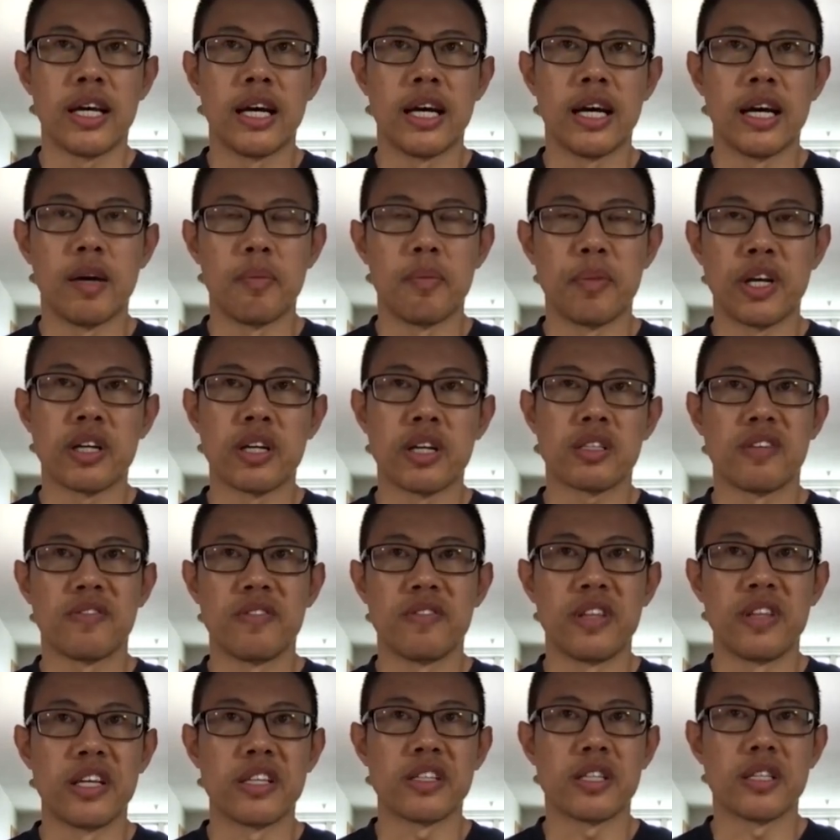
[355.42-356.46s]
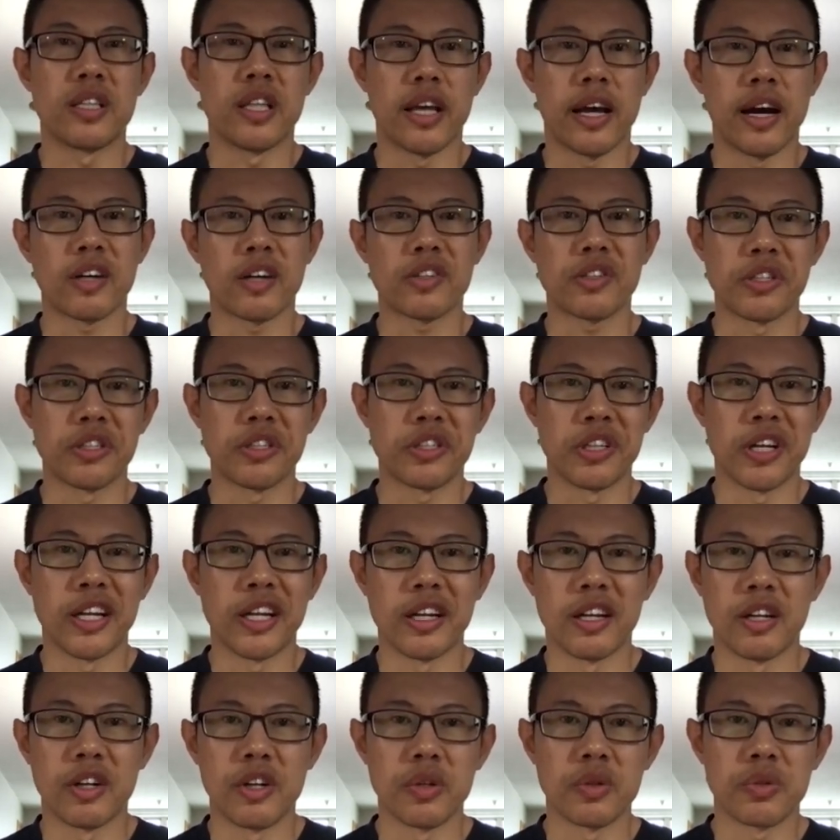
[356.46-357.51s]
Because of this, the oxygen and the
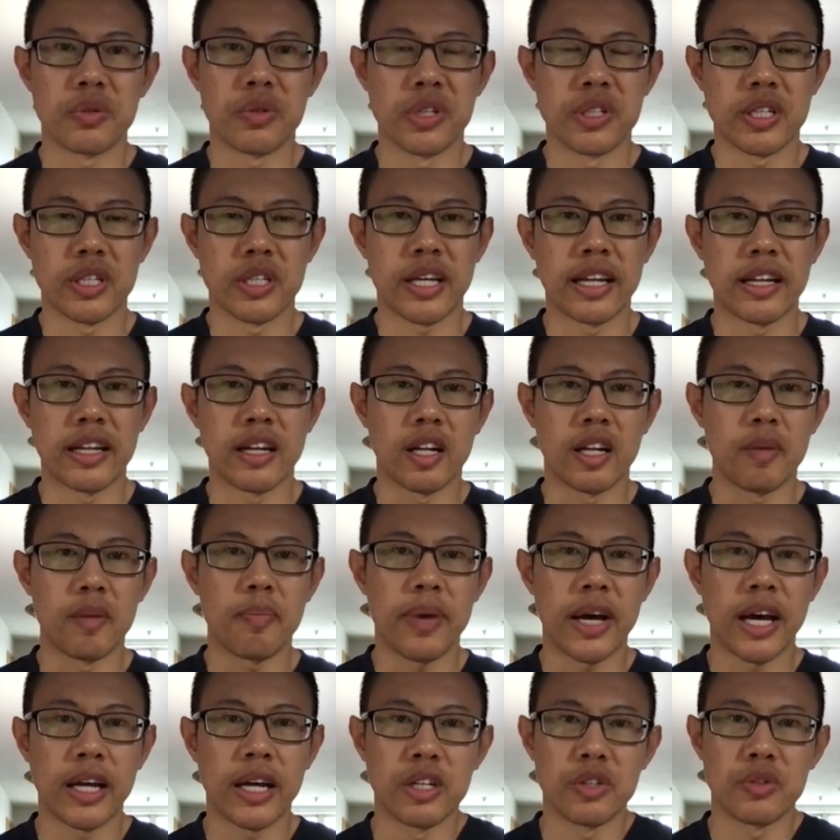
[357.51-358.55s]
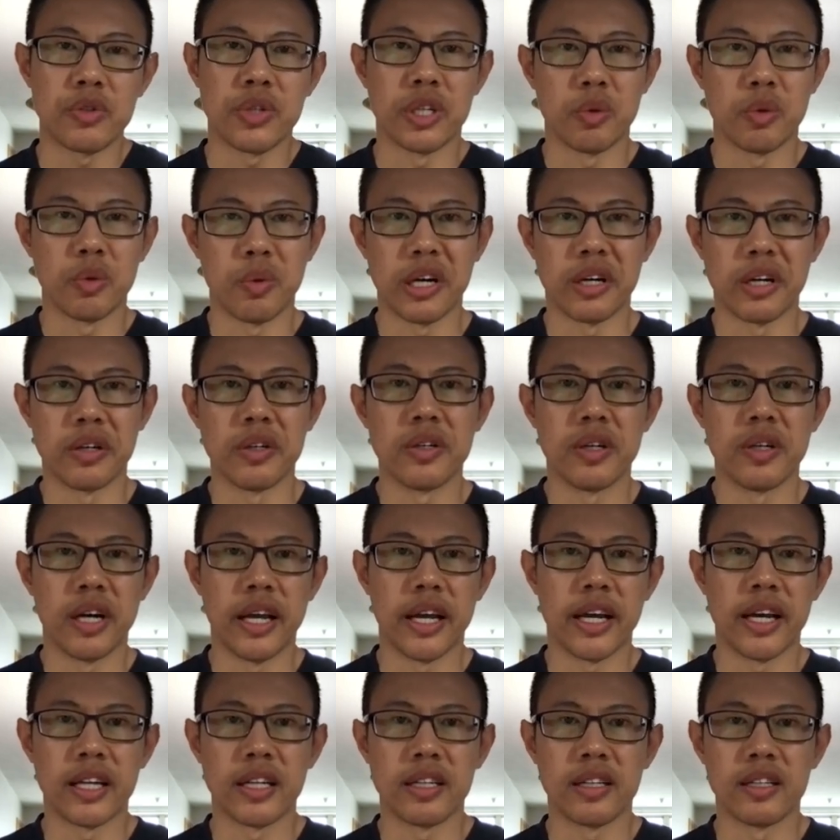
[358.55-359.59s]
nutrients cannot penetrate well.
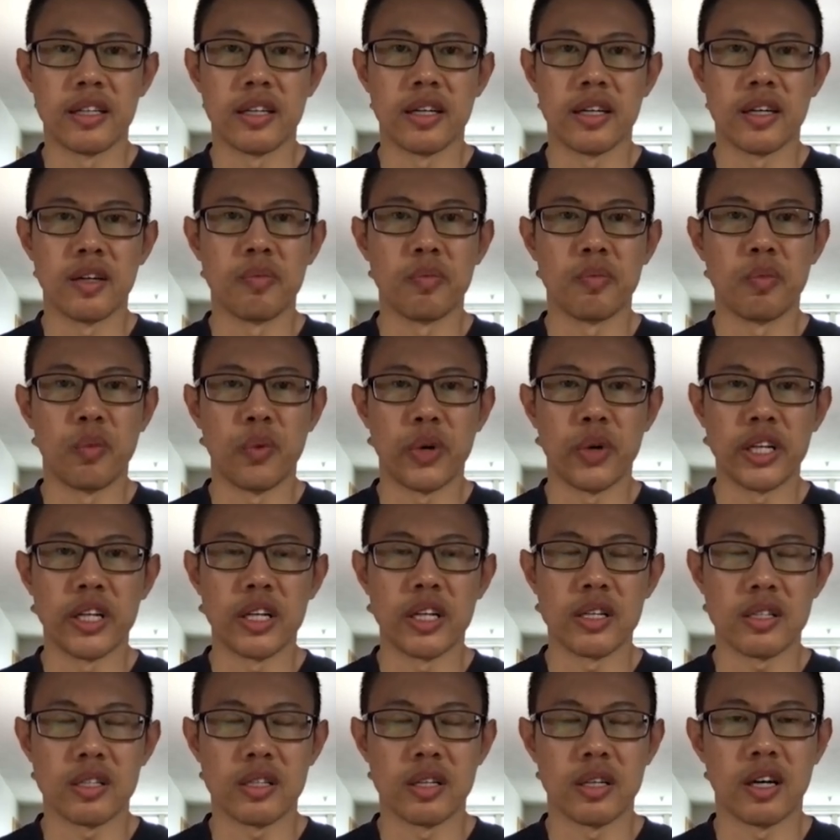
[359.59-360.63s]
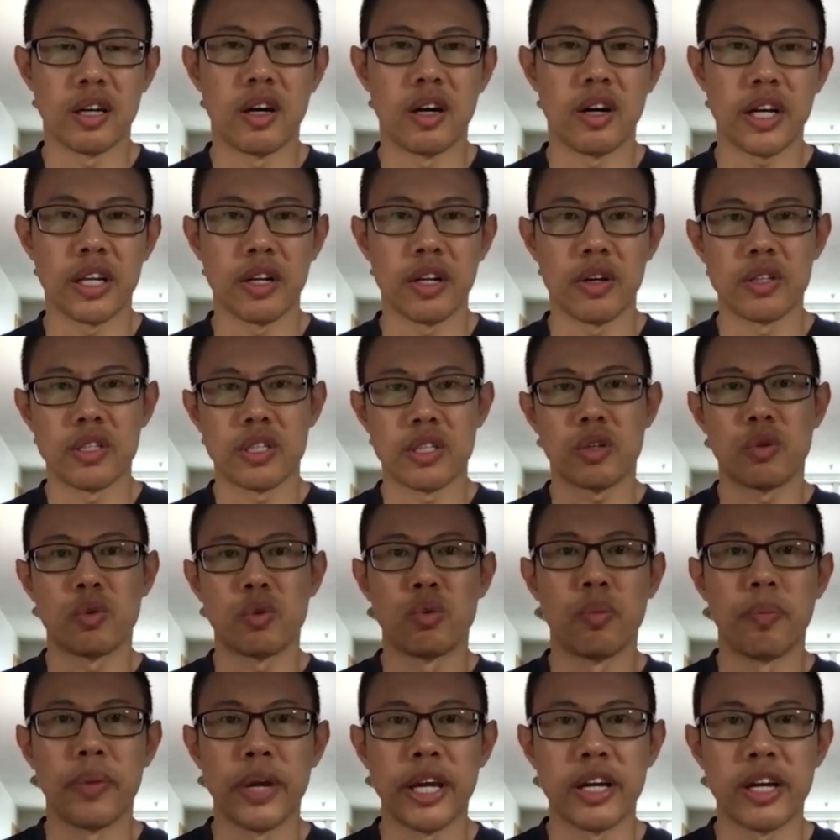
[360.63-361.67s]
And when the organoids
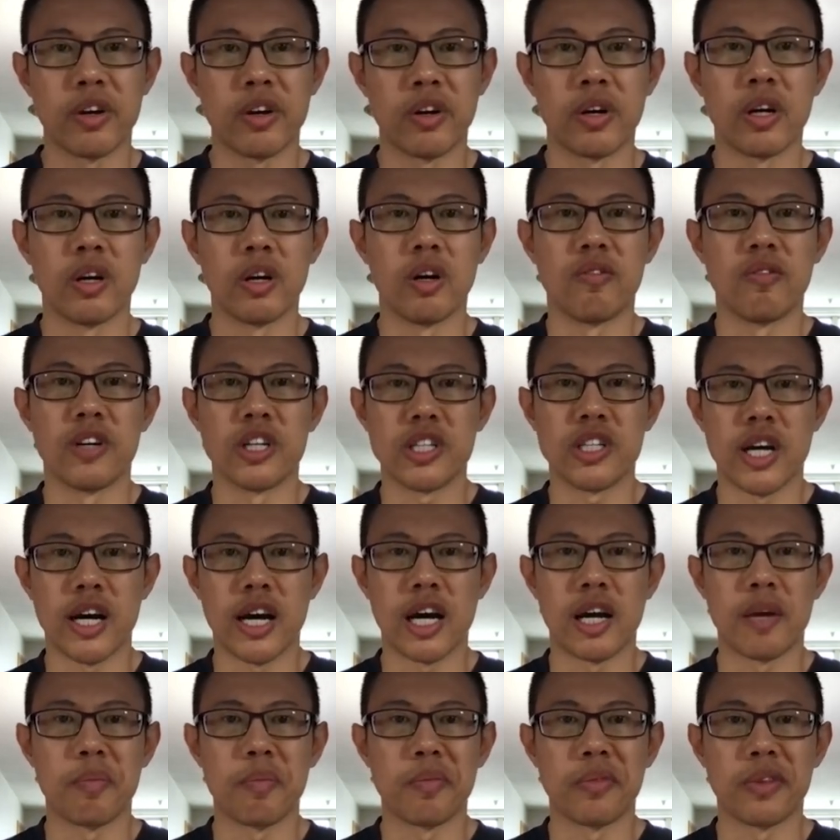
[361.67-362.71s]
grew bigger over time,